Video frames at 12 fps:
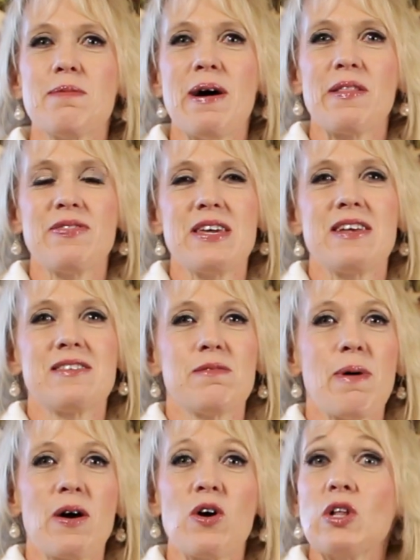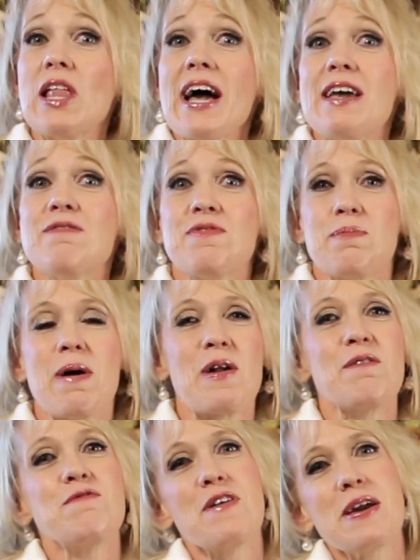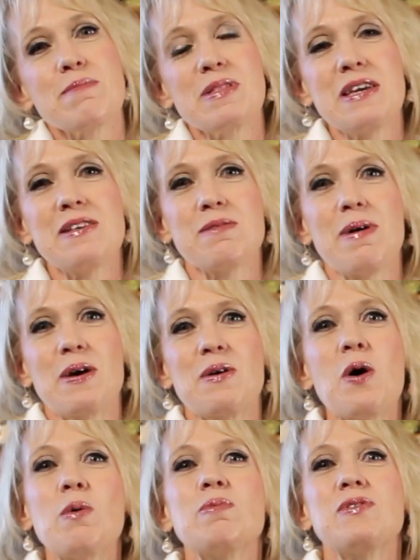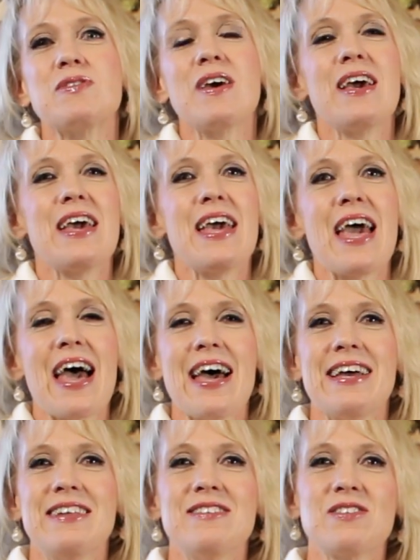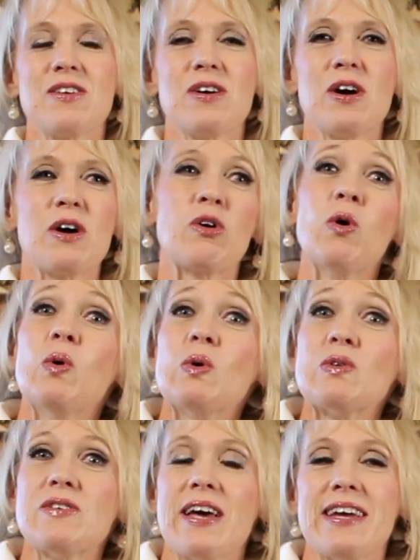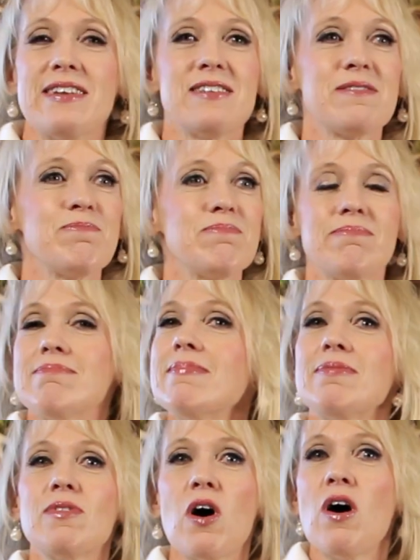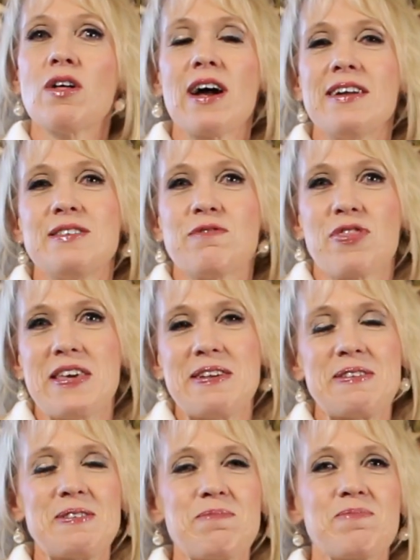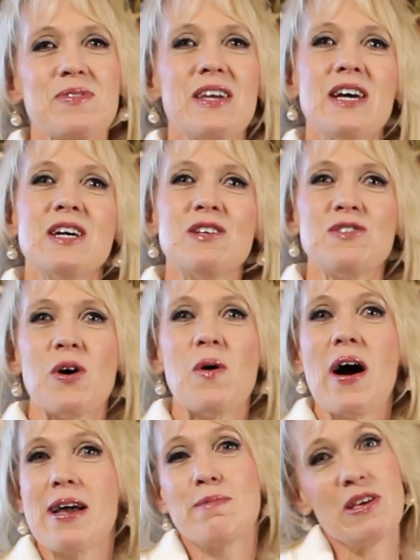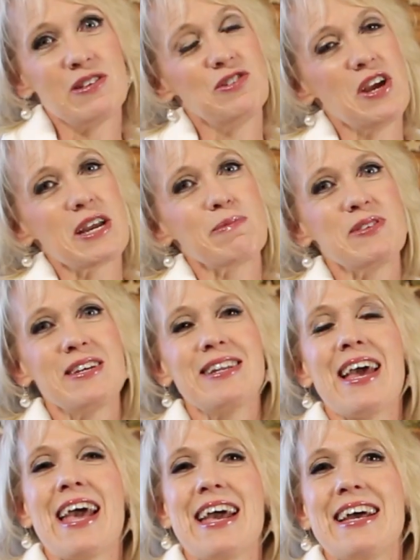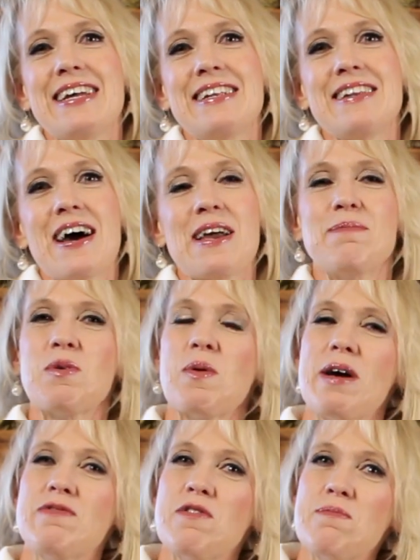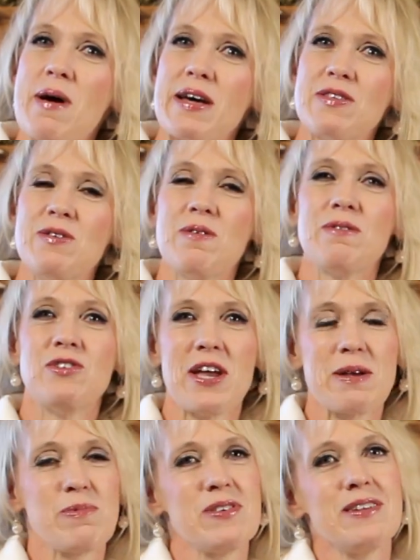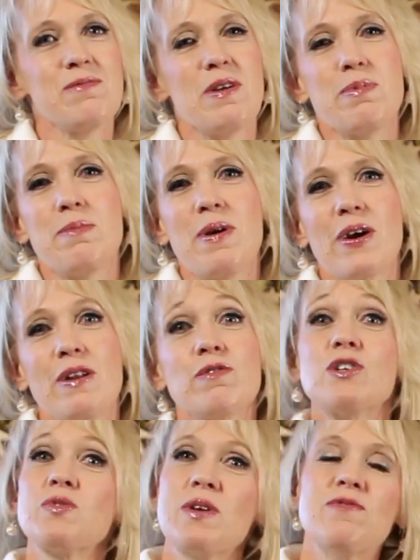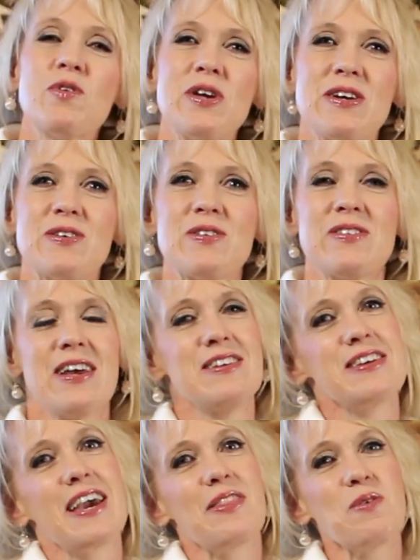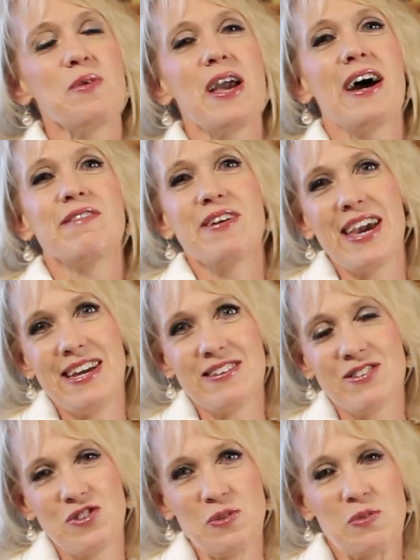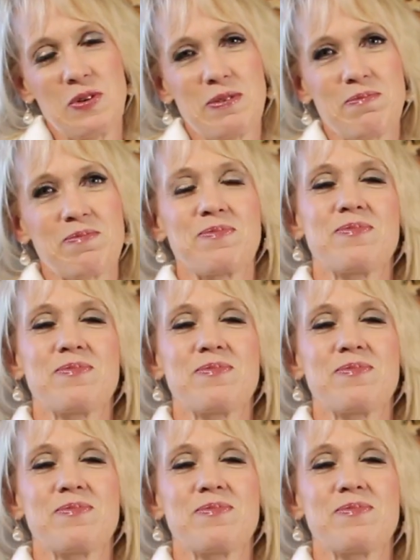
about things about our life, about our families, about our hopes and goals, and all kinds of things. So I'm Lisa Jacobson, and I am the wife of Matthew Jacobson. We've been married for 24 years, and together we have 8 children.